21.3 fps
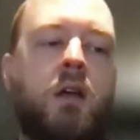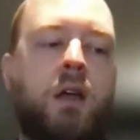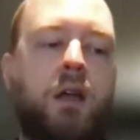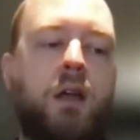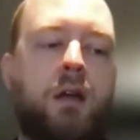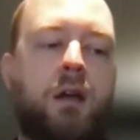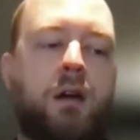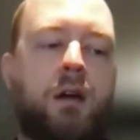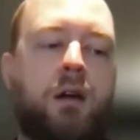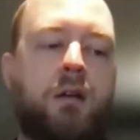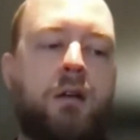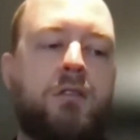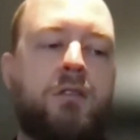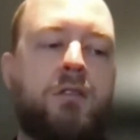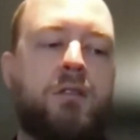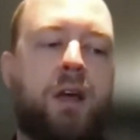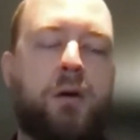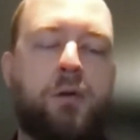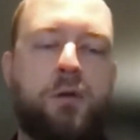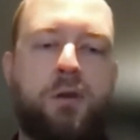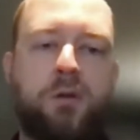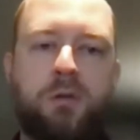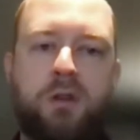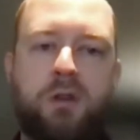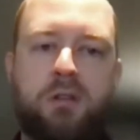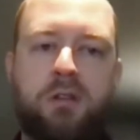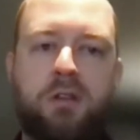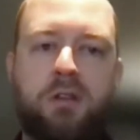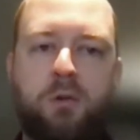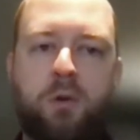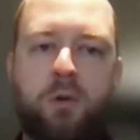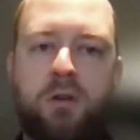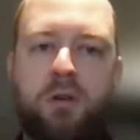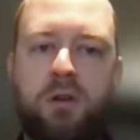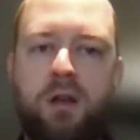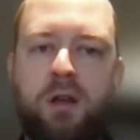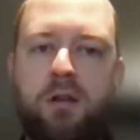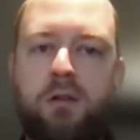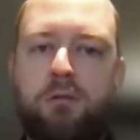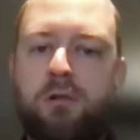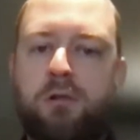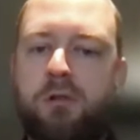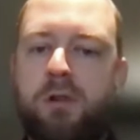and now you need to
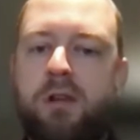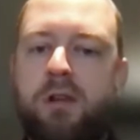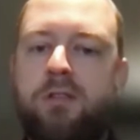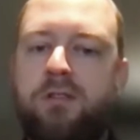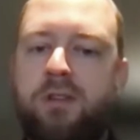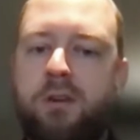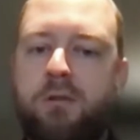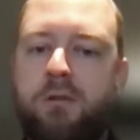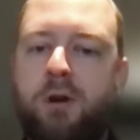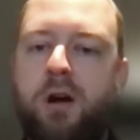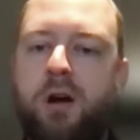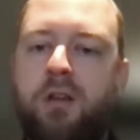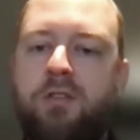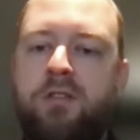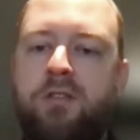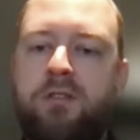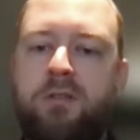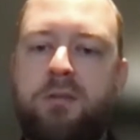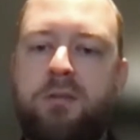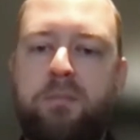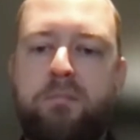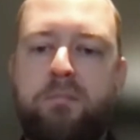coordinate a release across